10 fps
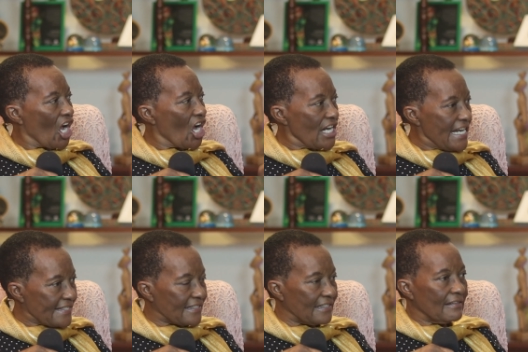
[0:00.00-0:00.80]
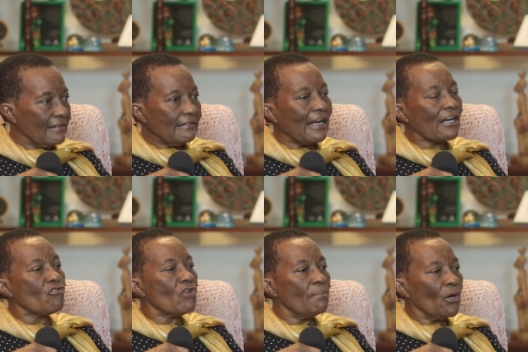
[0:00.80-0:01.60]
Honesty. Not
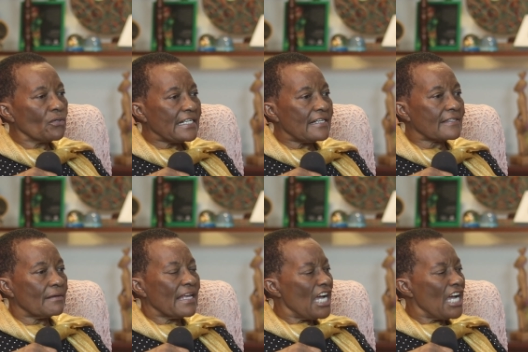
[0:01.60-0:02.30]
go about it the same.